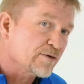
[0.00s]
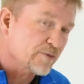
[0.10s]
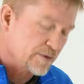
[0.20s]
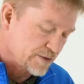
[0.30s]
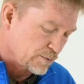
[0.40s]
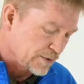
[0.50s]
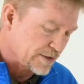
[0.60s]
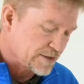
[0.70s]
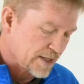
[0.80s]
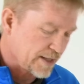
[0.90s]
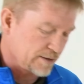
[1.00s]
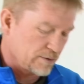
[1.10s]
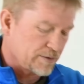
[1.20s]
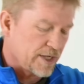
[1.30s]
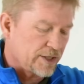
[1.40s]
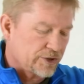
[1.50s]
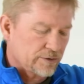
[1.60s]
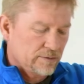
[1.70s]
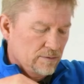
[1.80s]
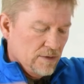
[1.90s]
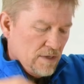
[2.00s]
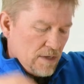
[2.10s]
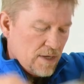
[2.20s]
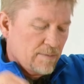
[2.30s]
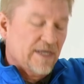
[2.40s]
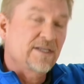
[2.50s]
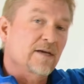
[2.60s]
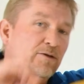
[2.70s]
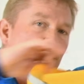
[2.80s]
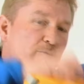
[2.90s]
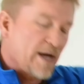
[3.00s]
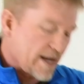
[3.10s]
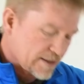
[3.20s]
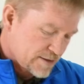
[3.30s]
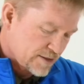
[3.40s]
or if I was in a really tight location, it might take 2 bags.